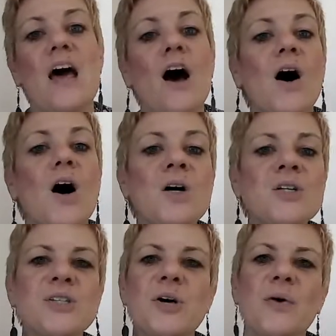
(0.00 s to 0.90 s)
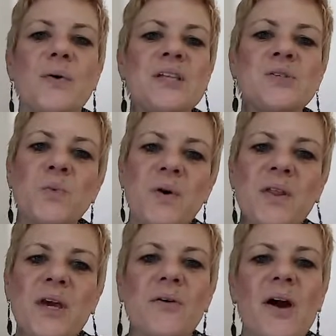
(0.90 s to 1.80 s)
Also, it's
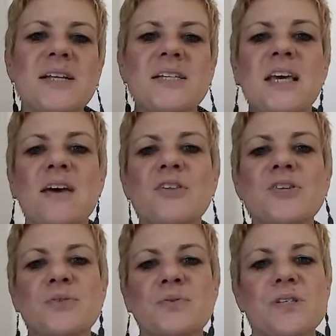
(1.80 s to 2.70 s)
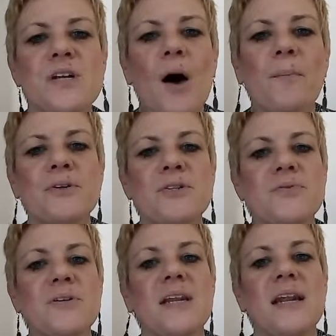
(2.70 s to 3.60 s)
really great to give the students an
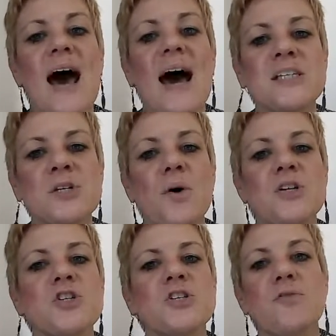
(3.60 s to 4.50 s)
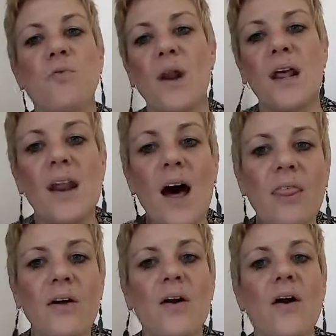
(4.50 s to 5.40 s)
opportunity to ask questions of one
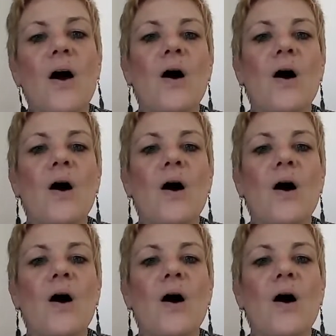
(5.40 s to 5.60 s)
another